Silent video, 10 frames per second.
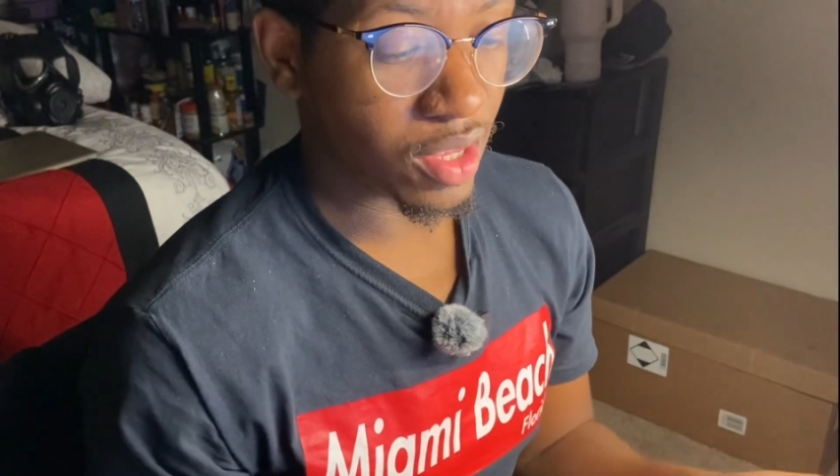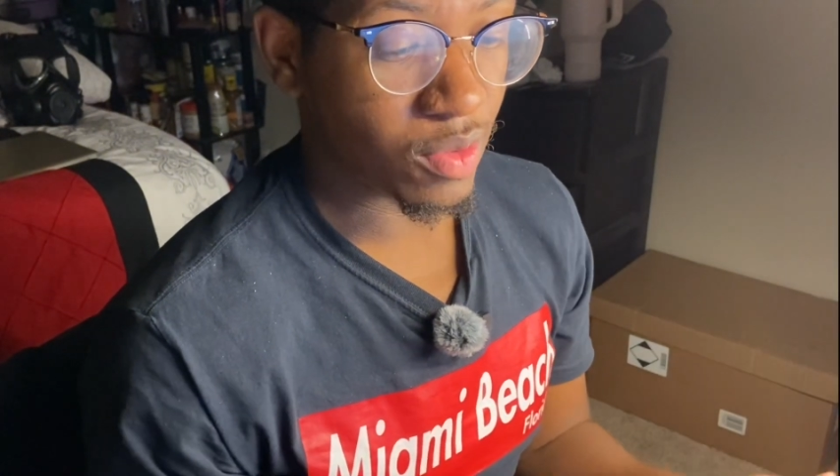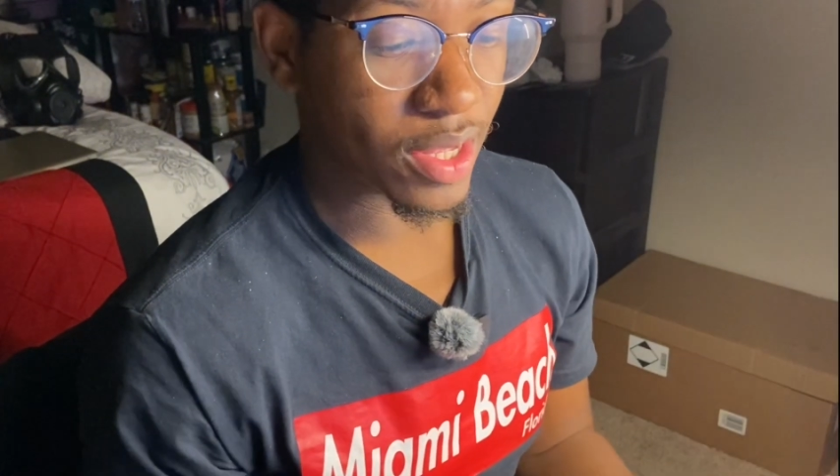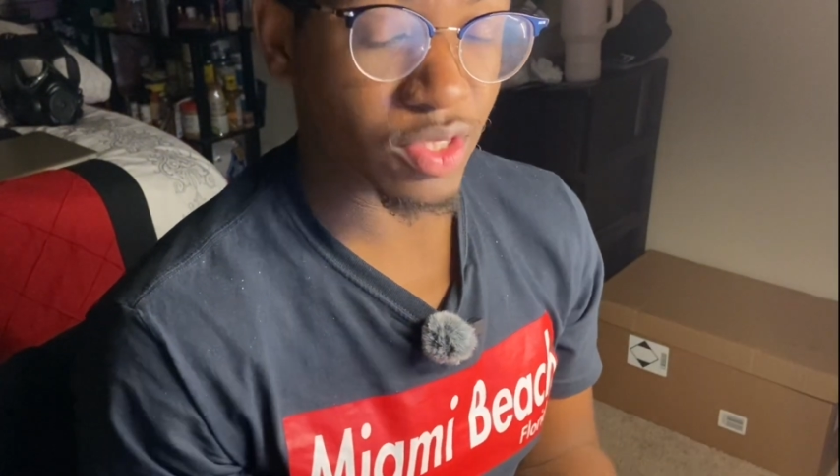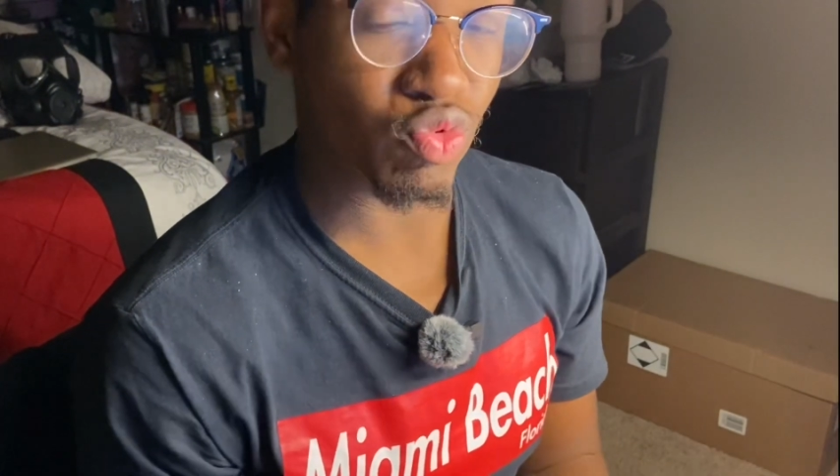
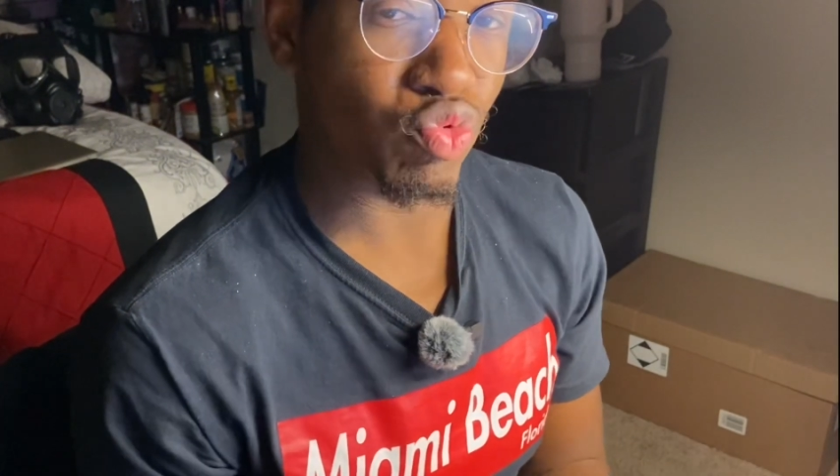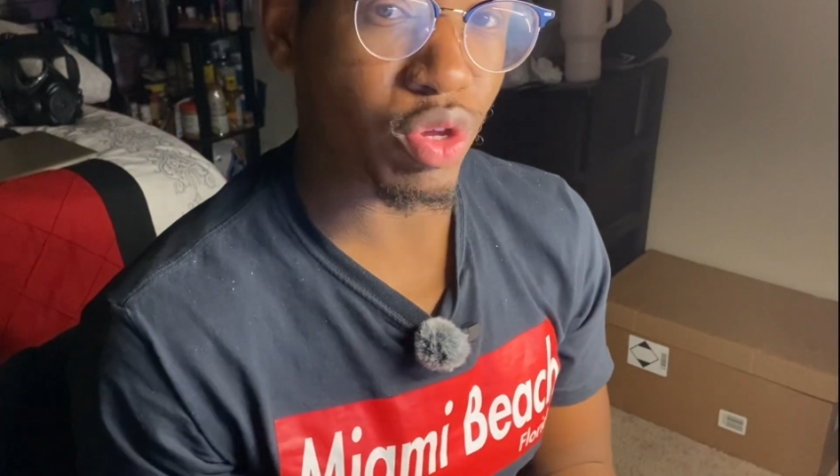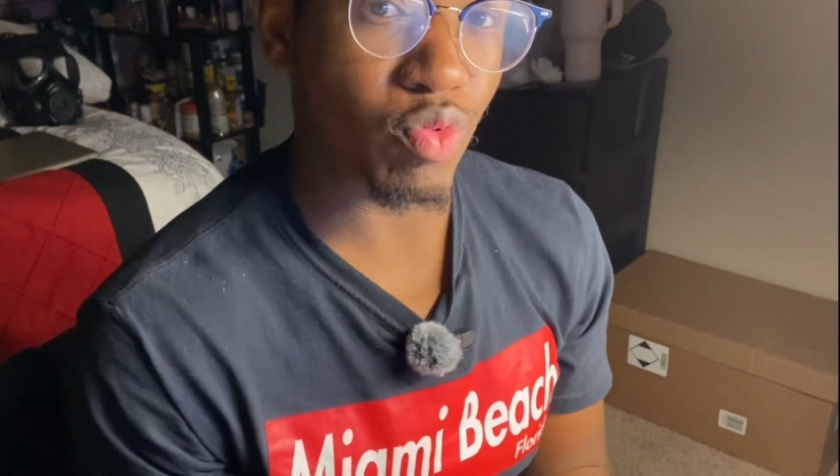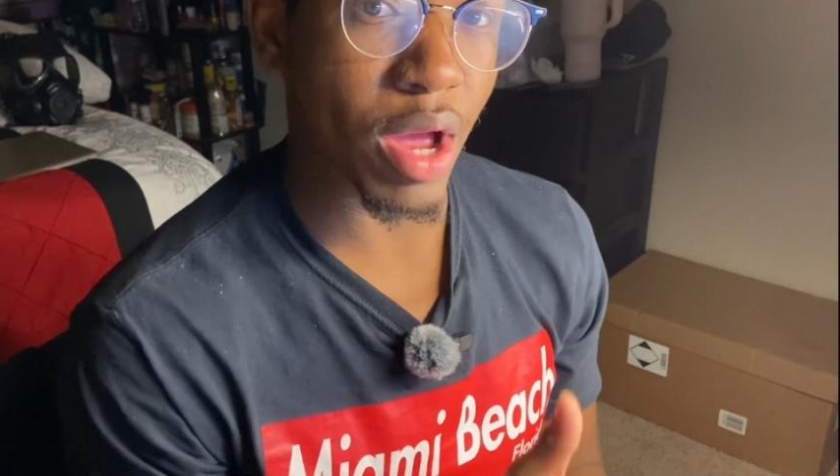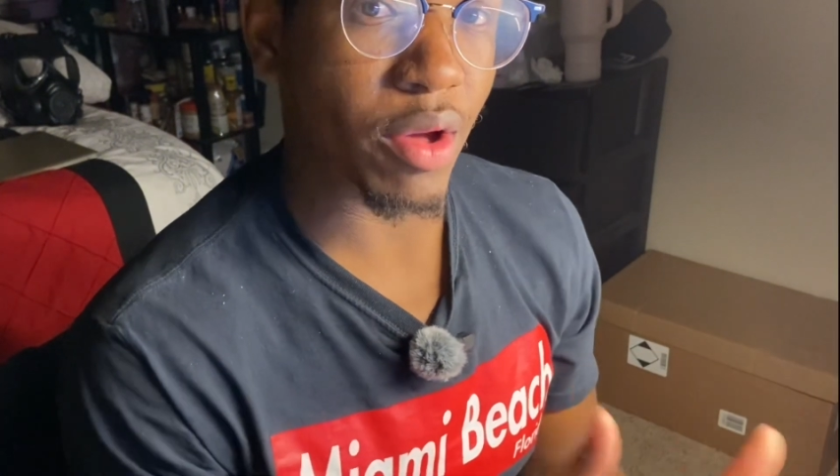
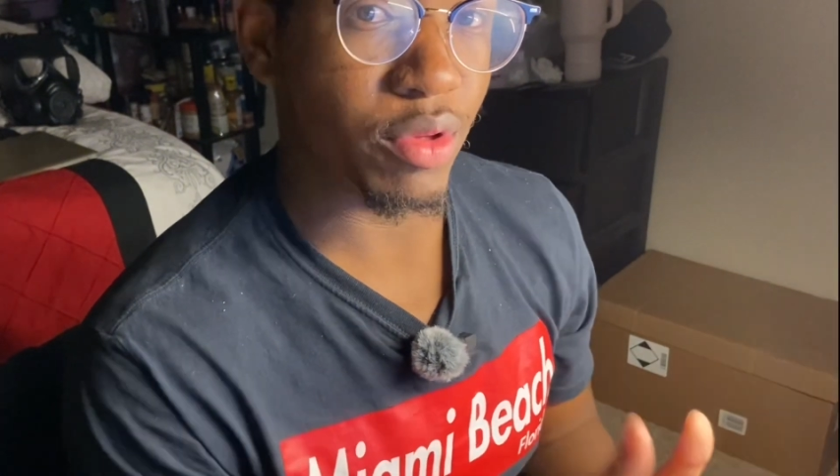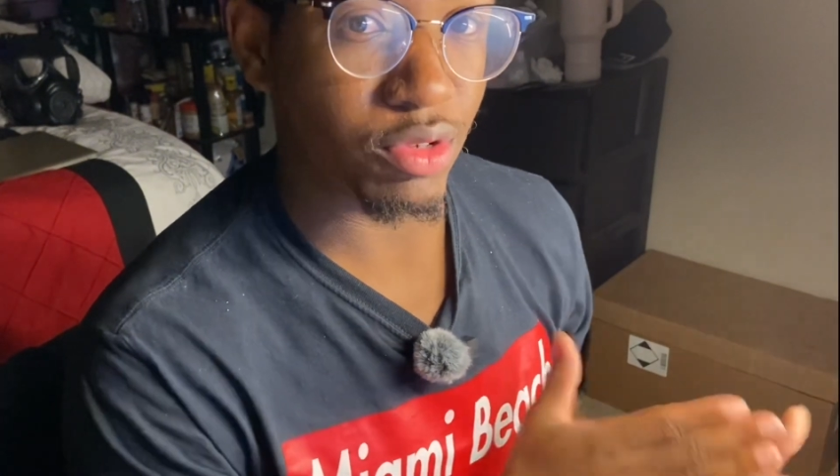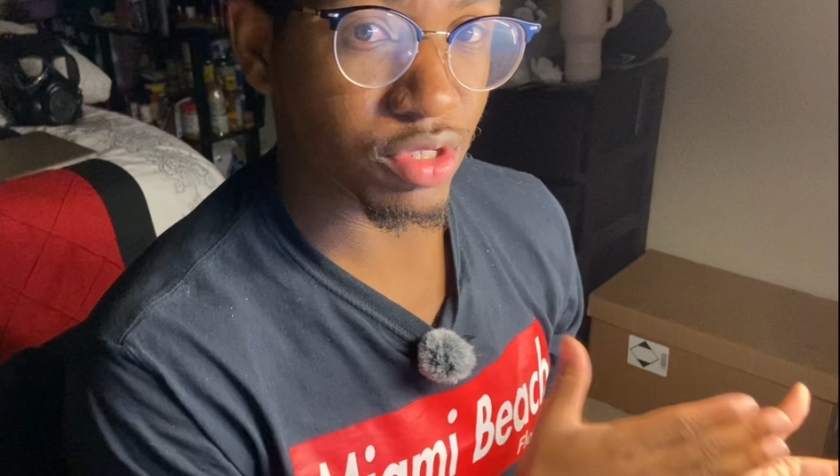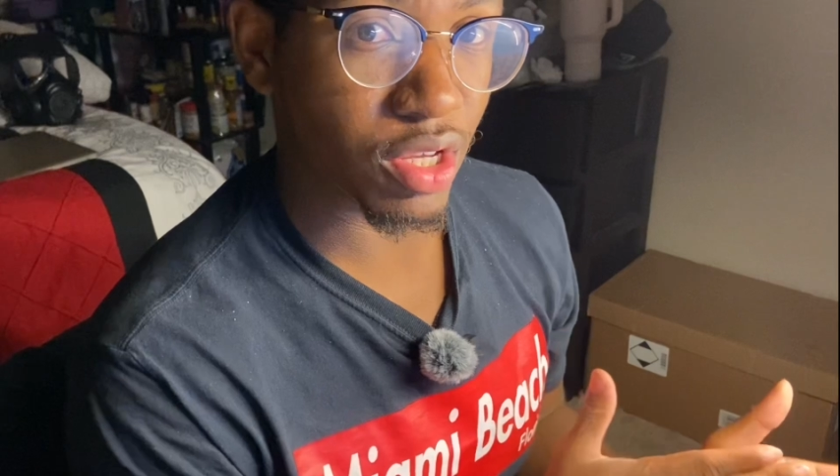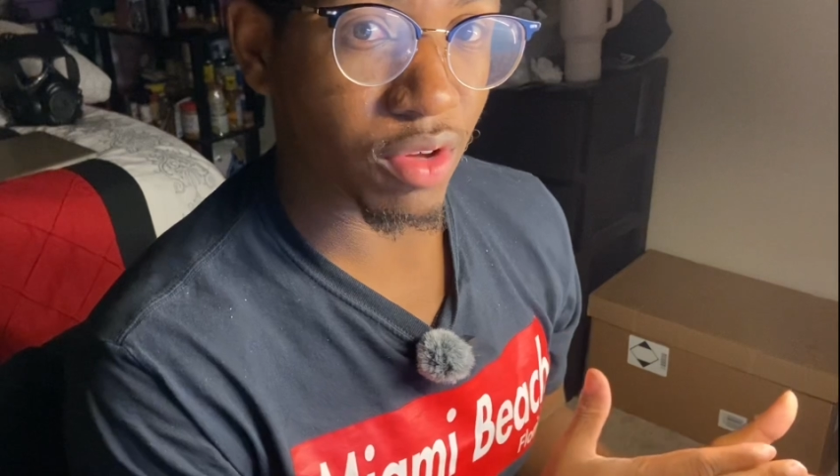reroute
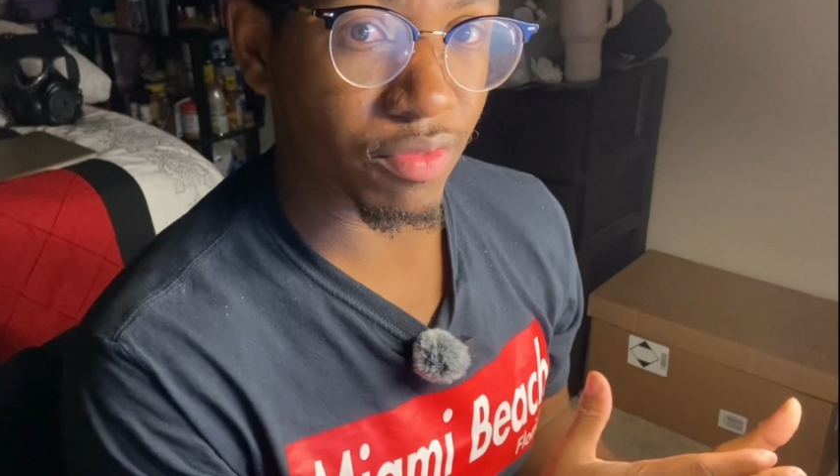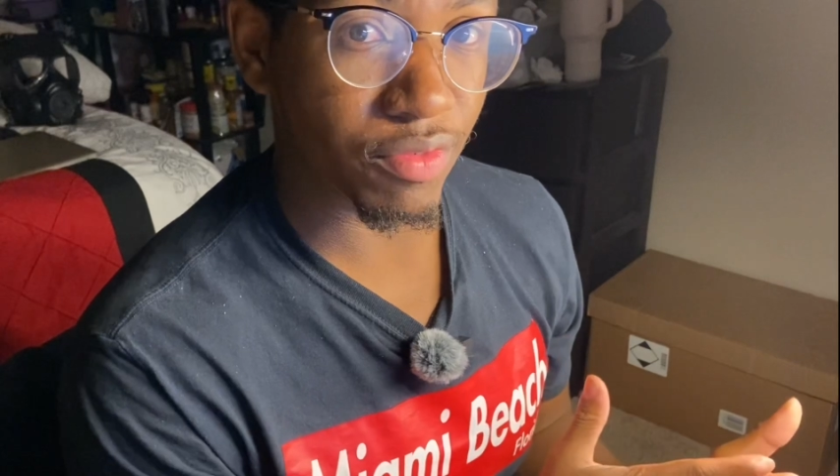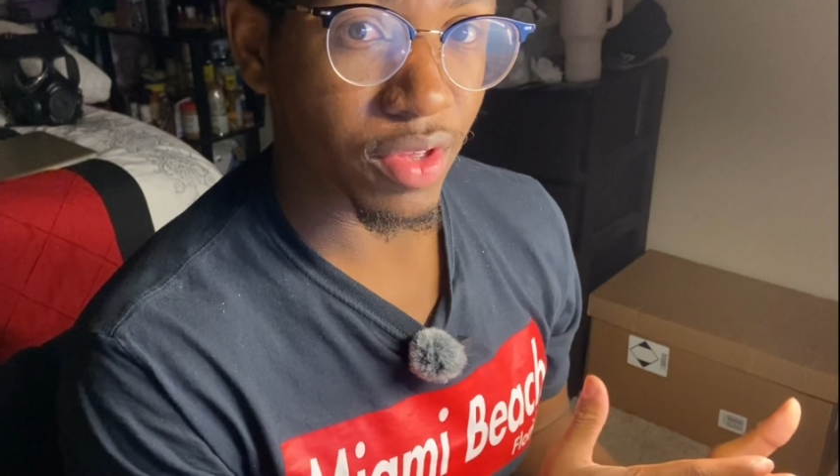yourself